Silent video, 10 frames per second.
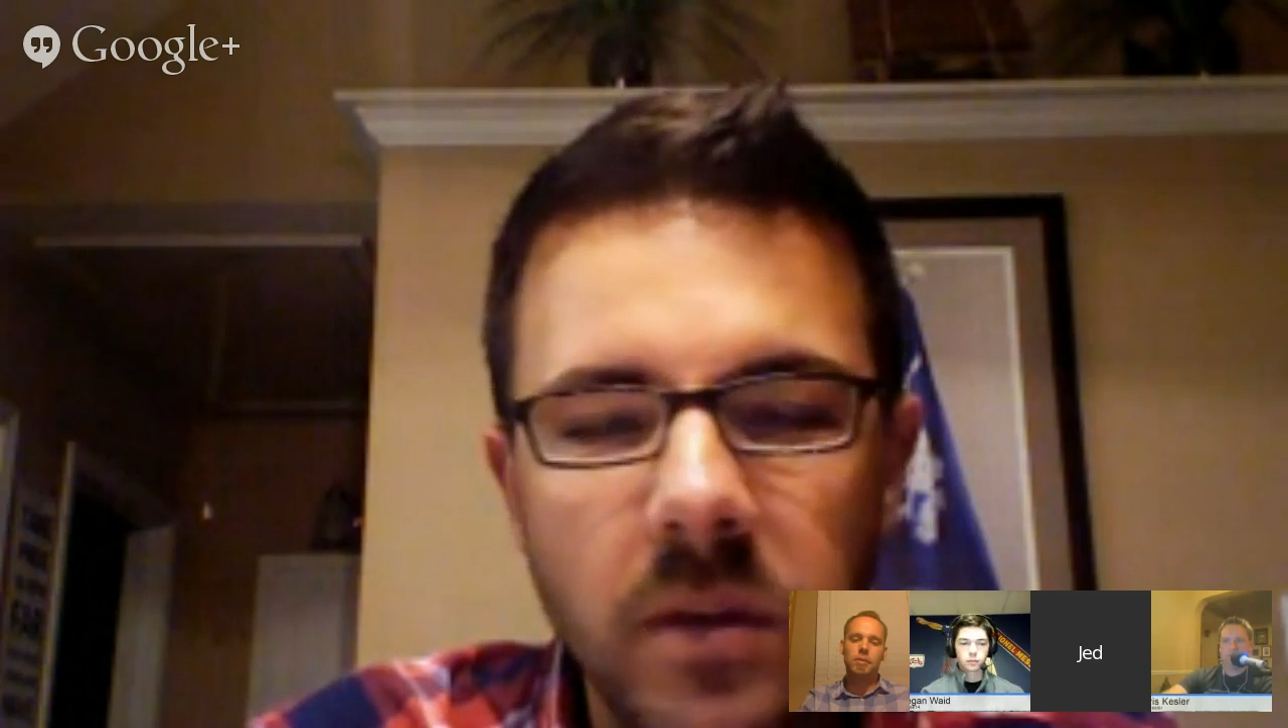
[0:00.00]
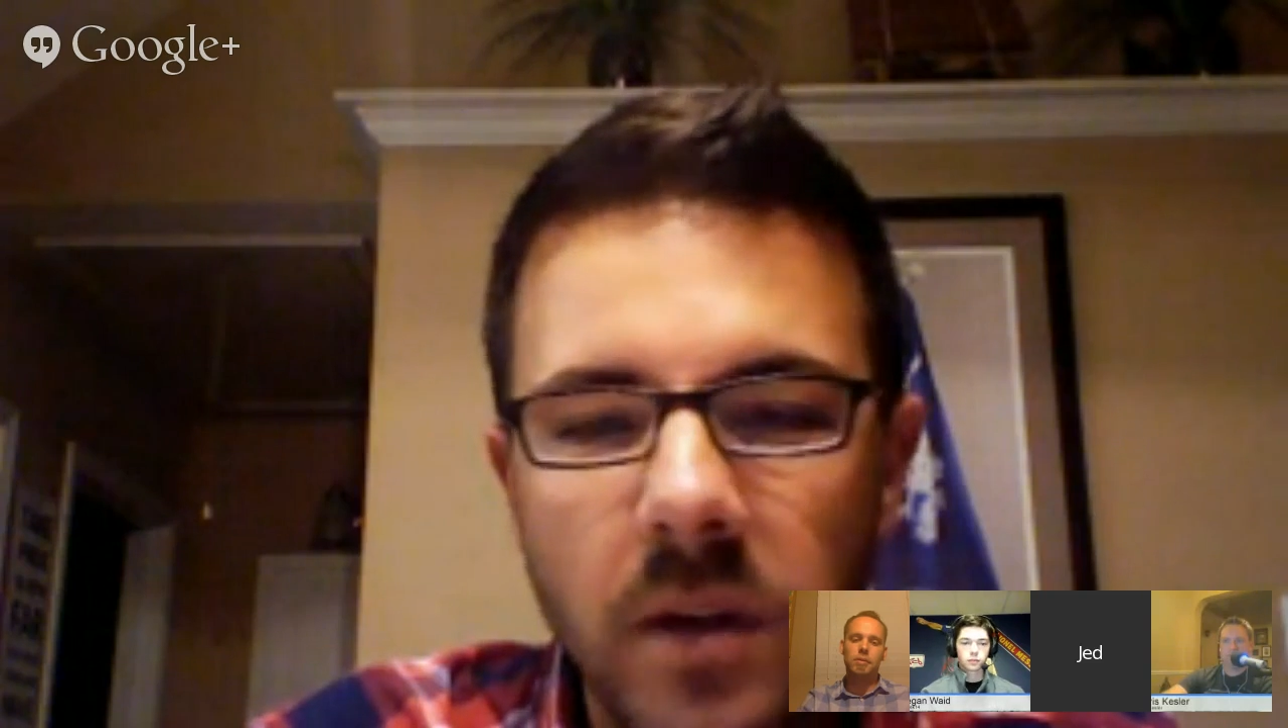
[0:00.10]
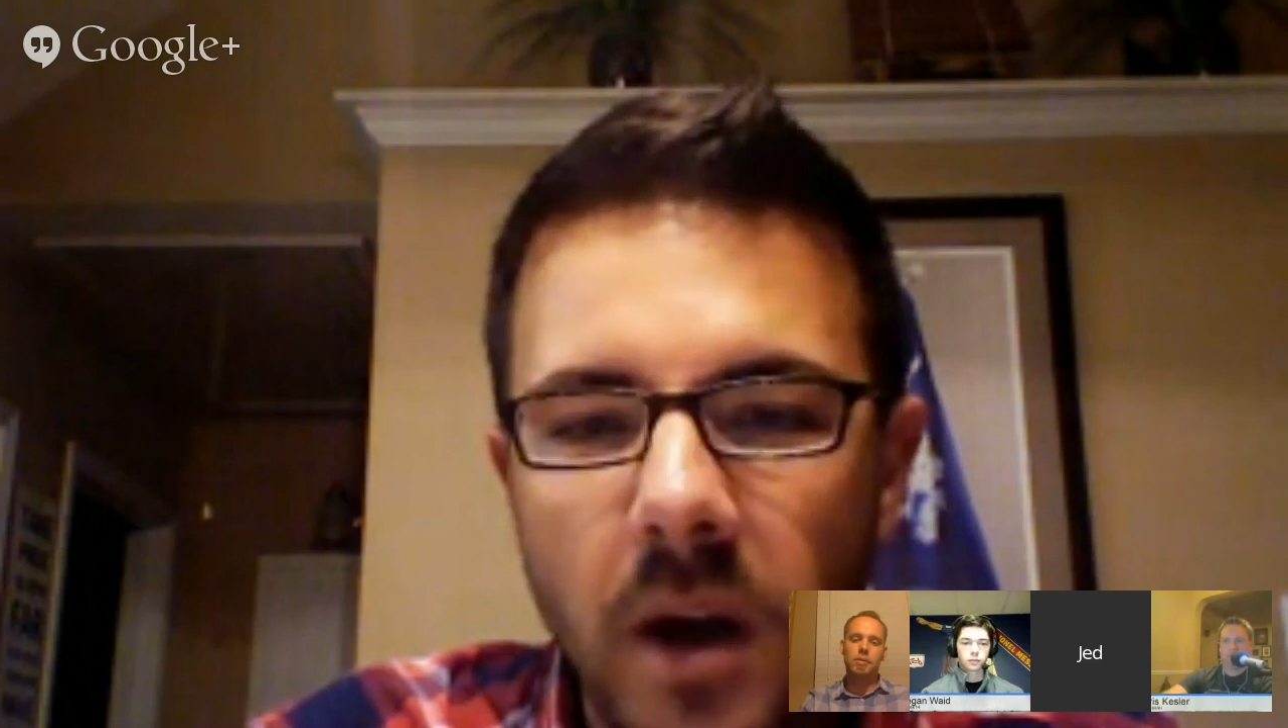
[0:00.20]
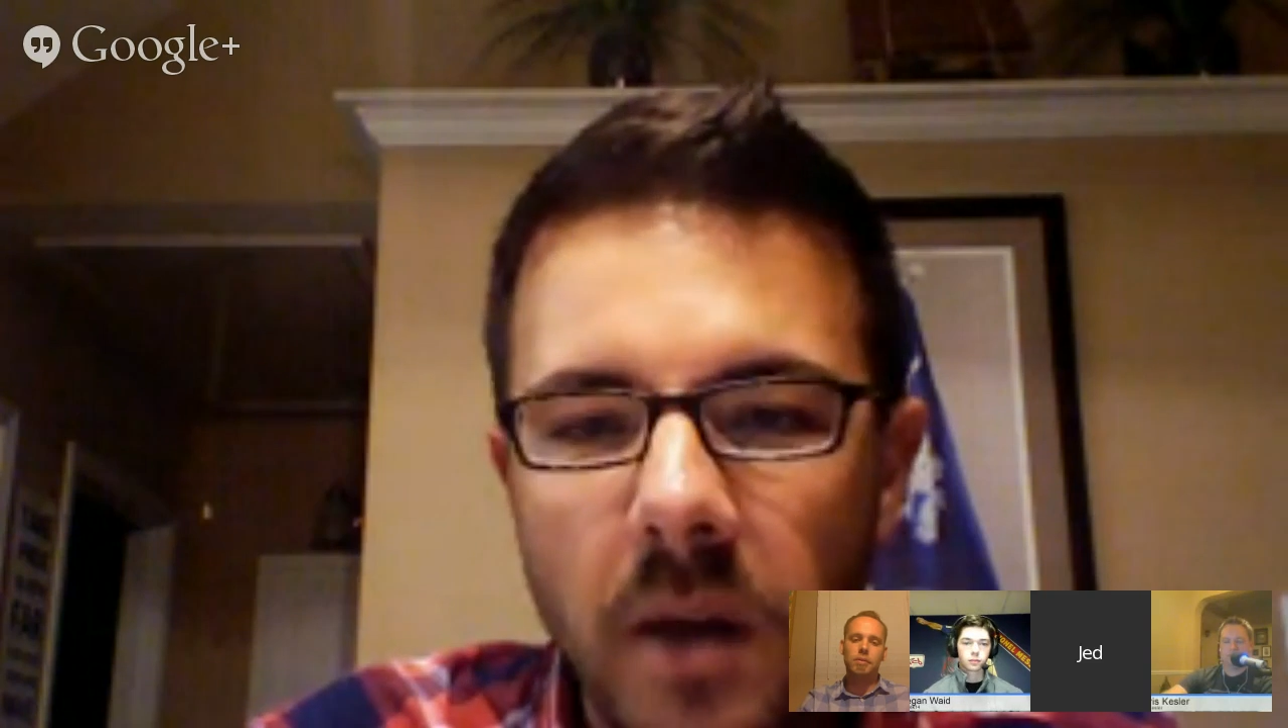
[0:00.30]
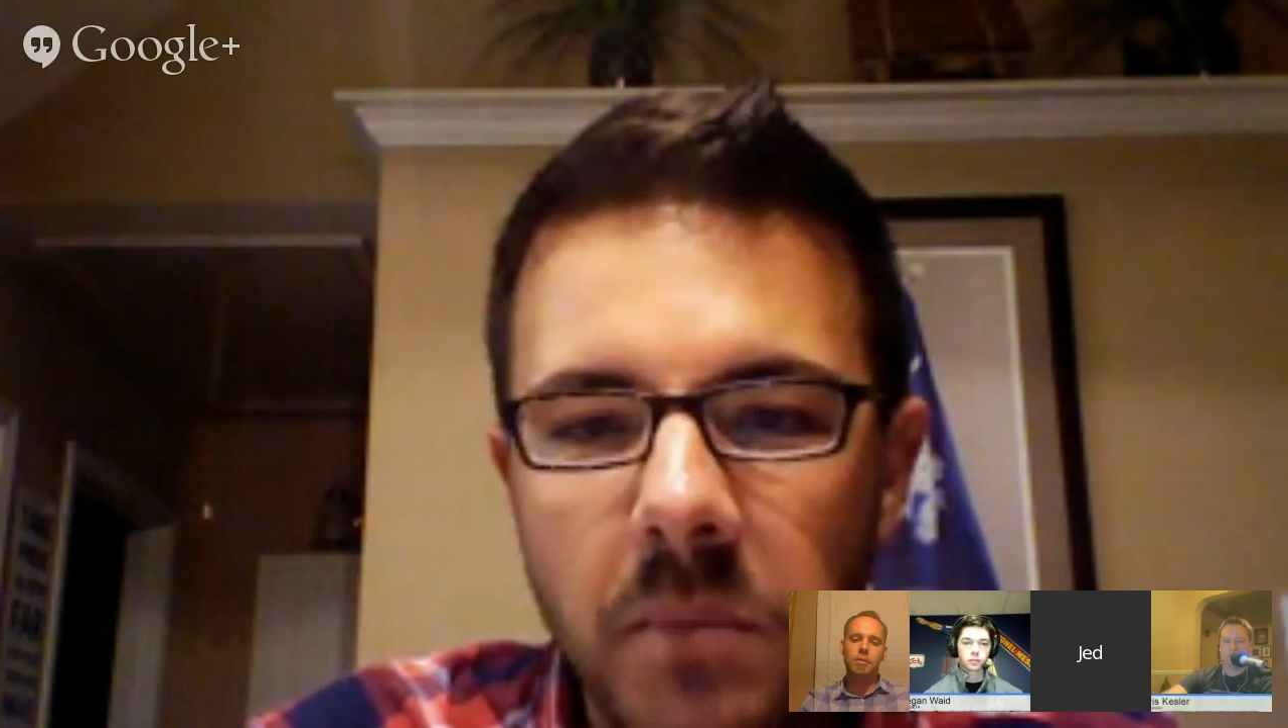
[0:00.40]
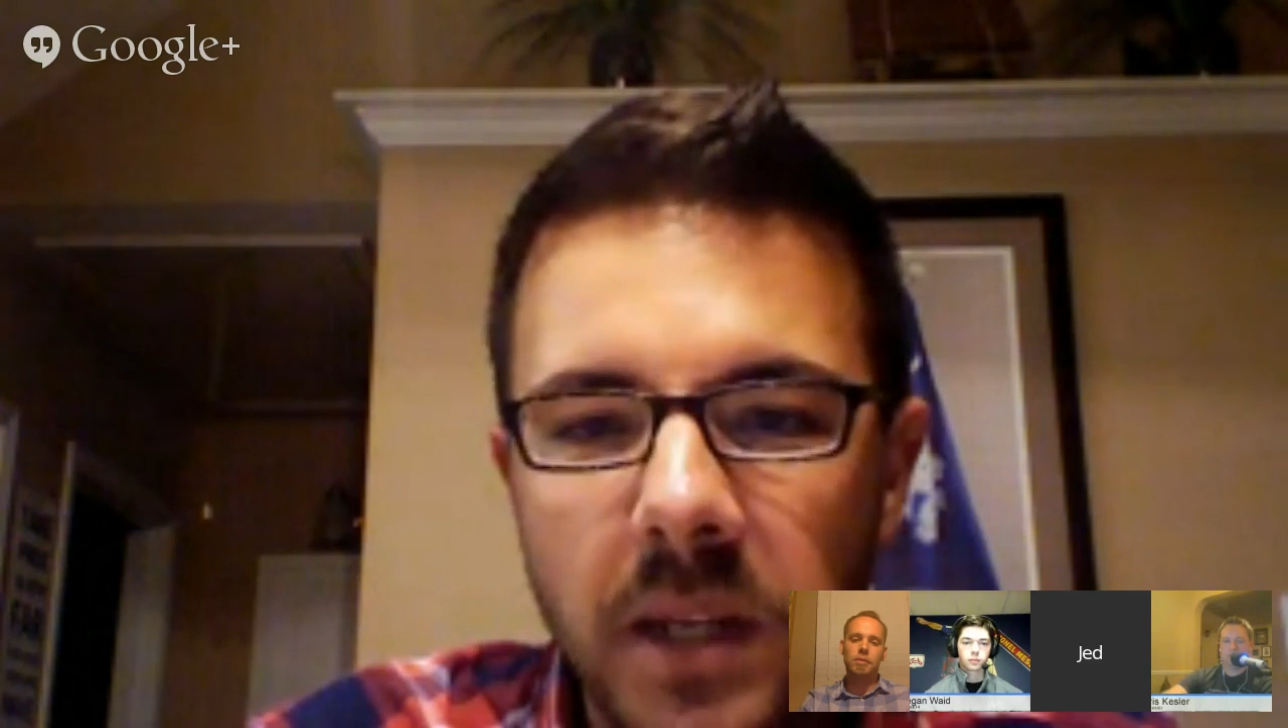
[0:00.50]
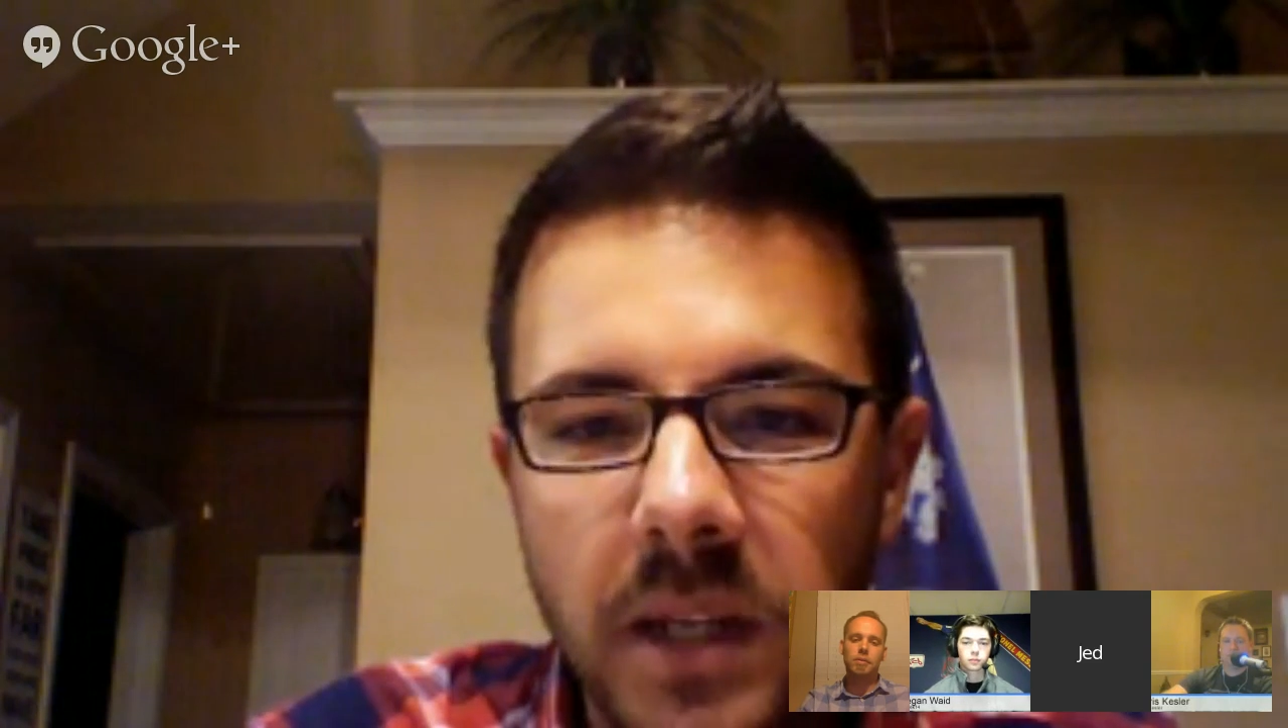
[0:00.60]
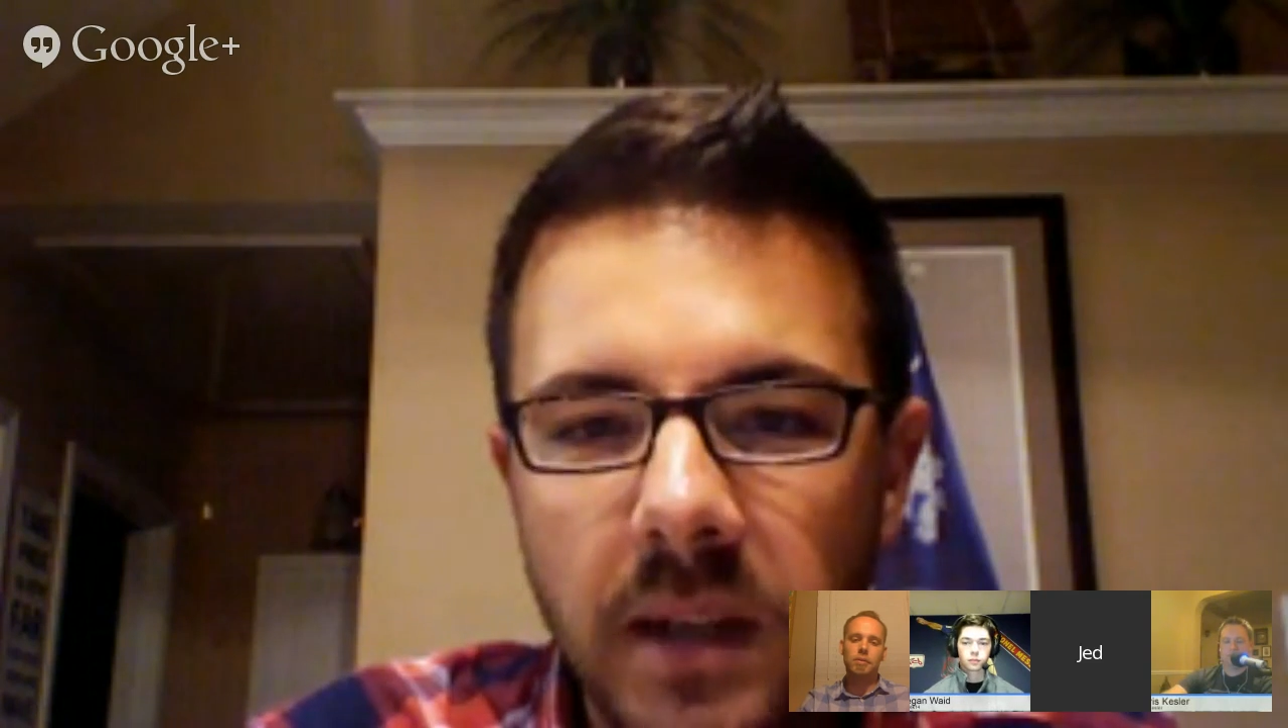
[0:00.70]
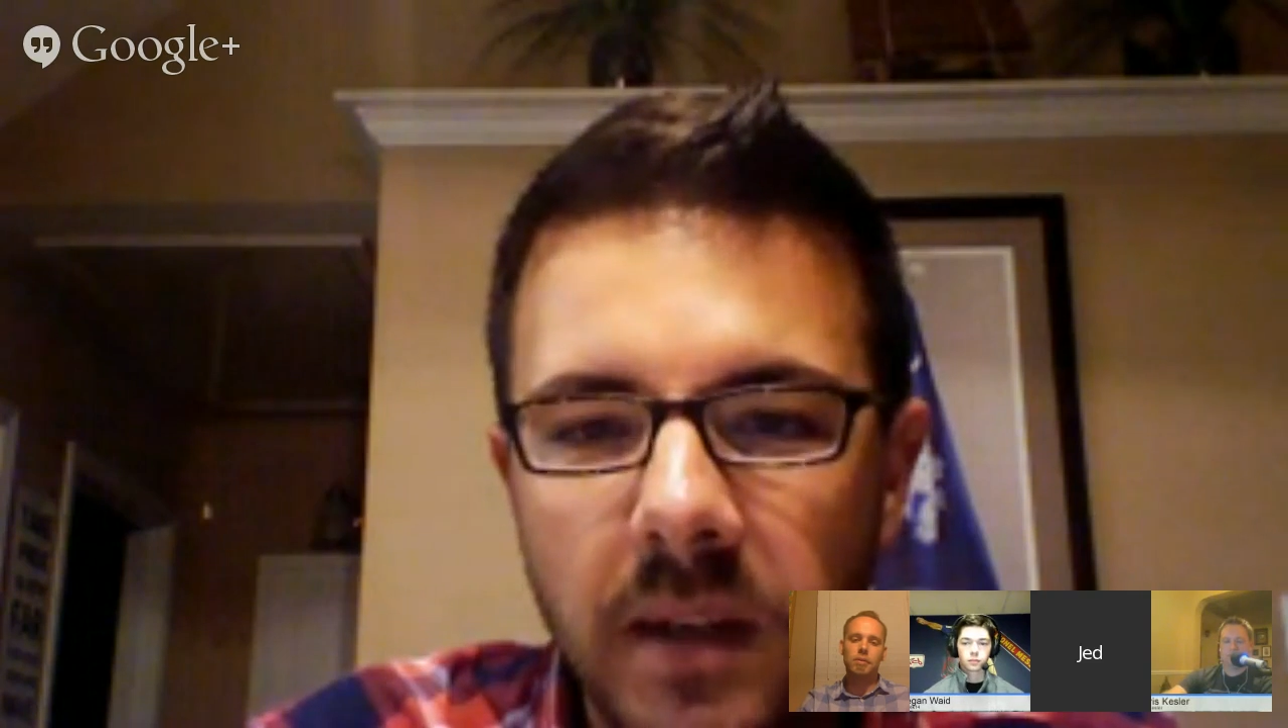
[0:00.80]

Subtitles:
not be